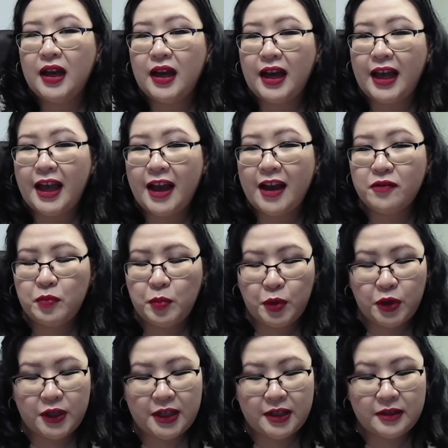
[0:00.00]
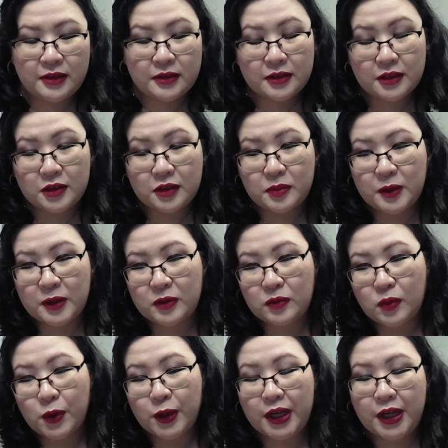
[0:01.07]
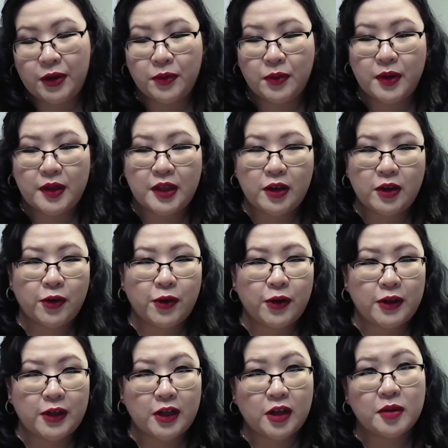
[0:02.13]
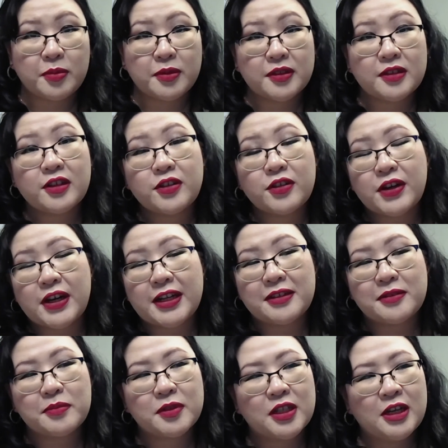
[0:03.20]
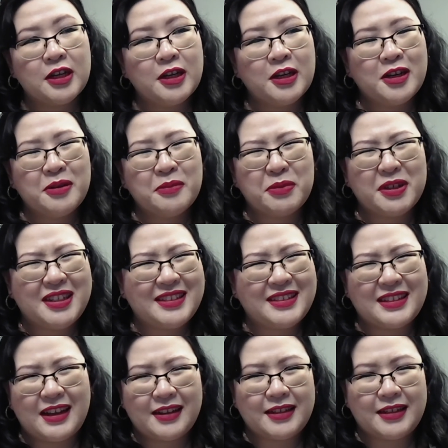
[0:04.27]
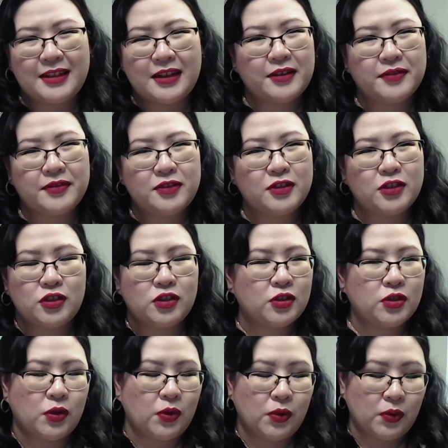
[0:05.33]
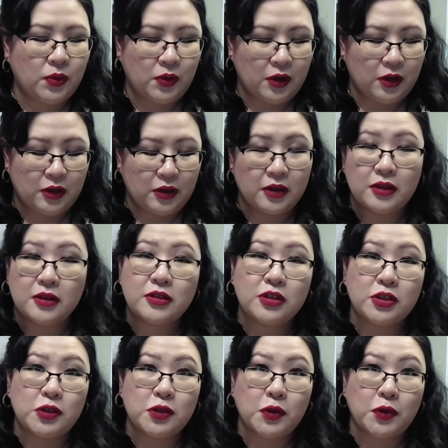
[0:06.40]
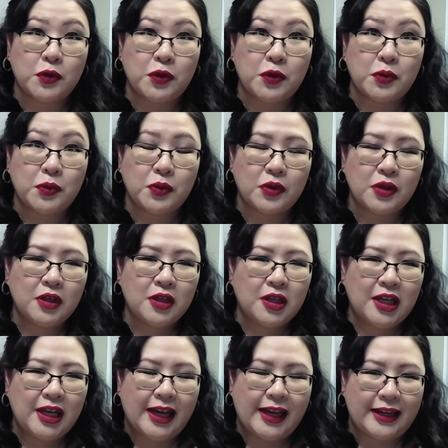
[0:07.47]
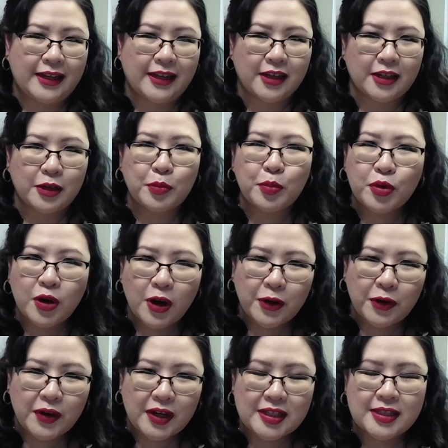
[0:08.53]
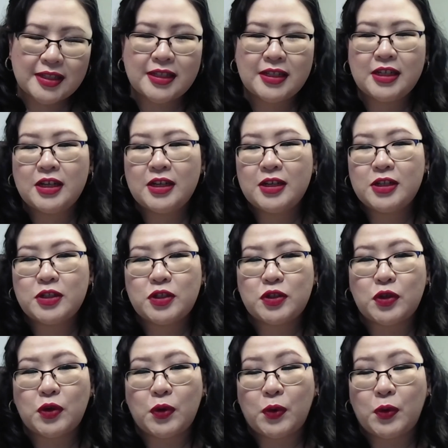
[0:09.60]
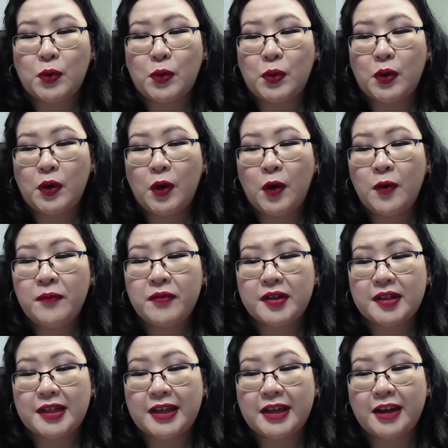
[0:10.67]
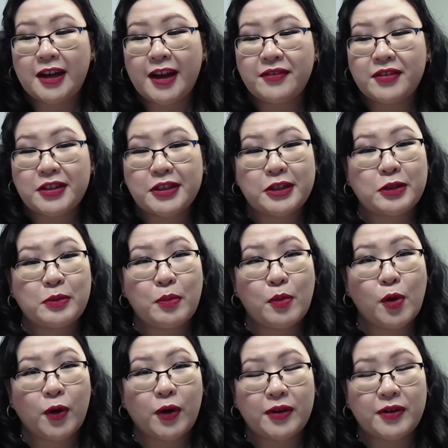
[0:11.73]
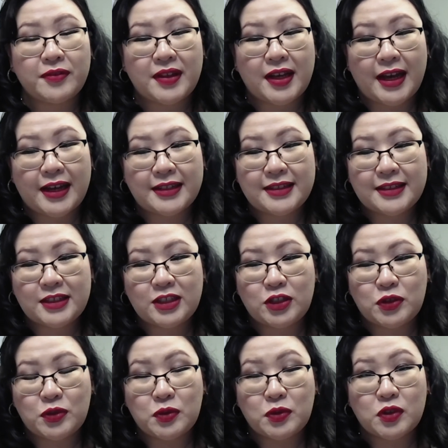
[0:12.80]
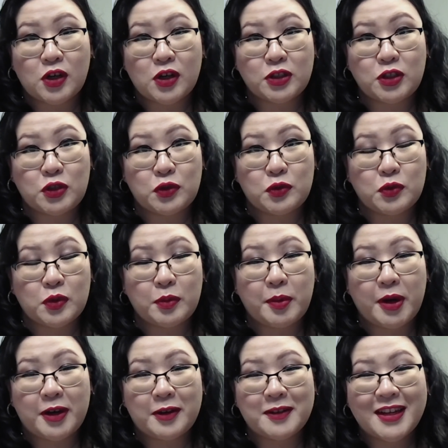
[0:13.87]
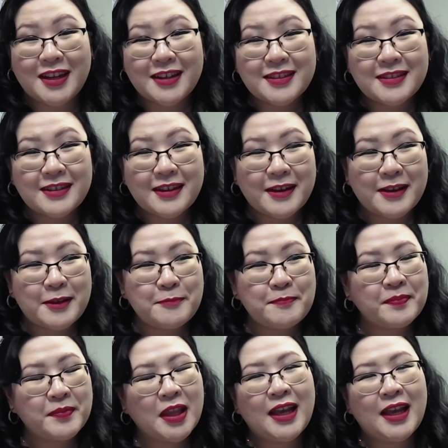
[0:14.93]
I have put in a little bit of work here and there on a couple other items, but it's not enough to show you any kind of progress. So hopefully I'll have a little more of that to talk to you about next time.